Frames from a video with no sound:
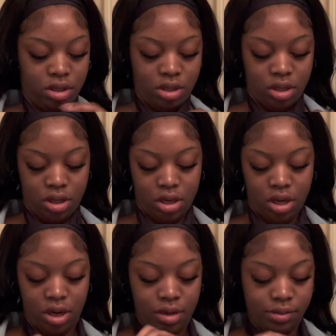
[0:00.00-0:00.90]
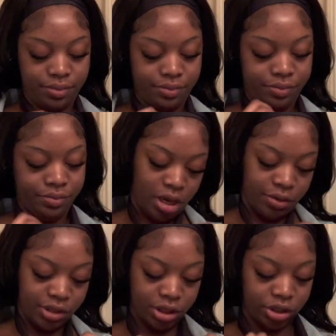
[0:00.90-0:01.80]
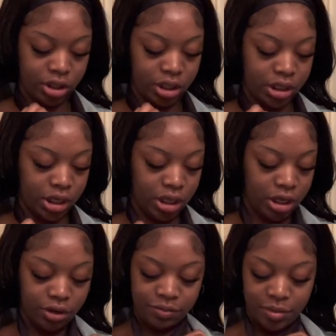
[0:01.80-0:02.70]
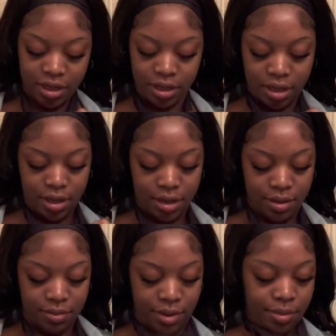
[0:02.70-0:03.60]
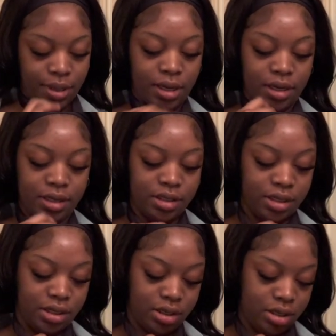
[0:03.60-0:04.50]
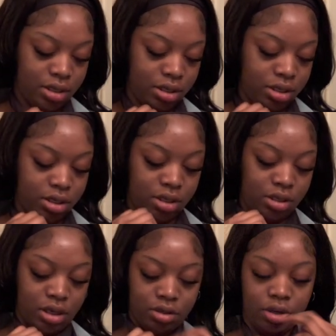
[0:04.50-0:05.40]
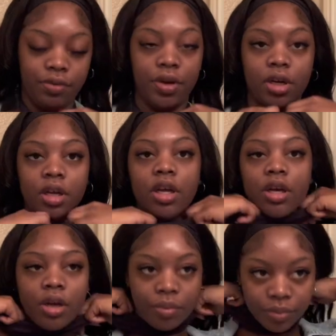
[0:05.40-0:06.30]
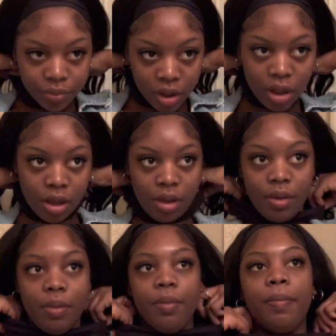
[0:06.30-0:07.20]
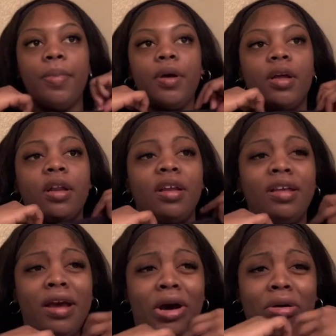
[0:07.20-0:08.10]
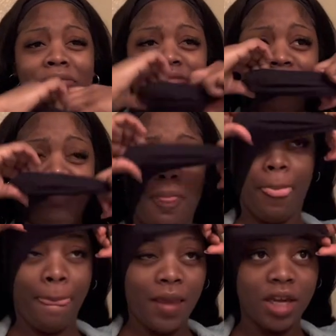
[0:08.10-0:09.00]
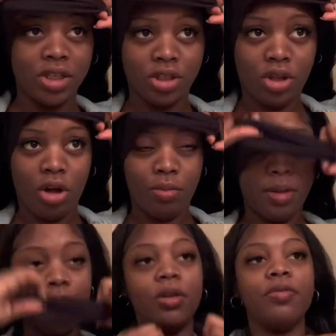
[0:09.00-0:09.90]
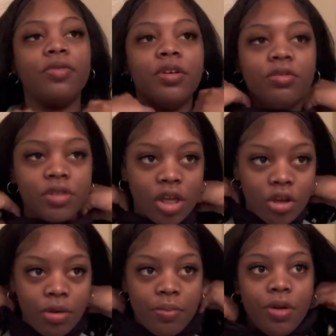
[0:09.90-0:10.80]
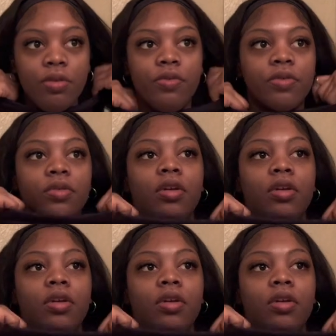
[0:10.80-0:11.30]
yeah, I was actually taking care of my baby cousin. I don't know if y'all could hear him. But y'all, he just called me beautiful. He was saying, "You're beautiful."